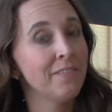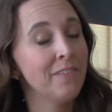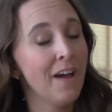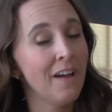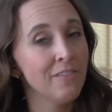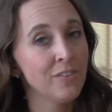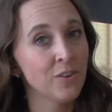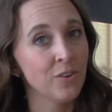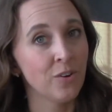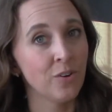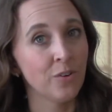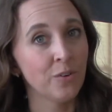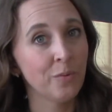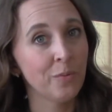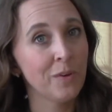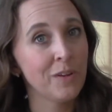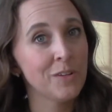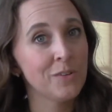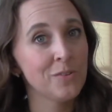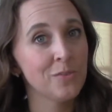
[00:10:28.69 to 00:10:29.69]
five-year-old,
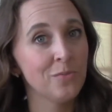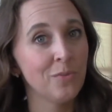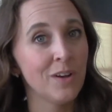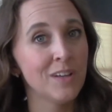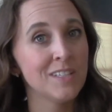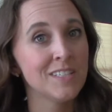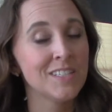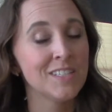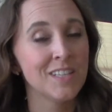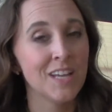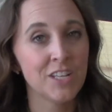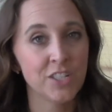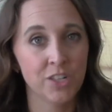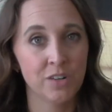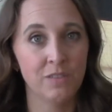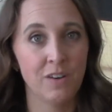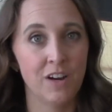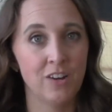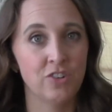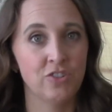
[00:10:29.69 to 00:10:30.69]
which was such
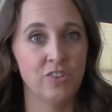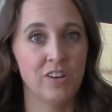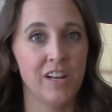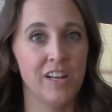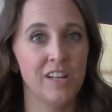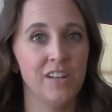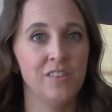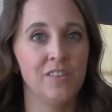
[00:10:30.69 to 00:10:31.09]
a rare treat.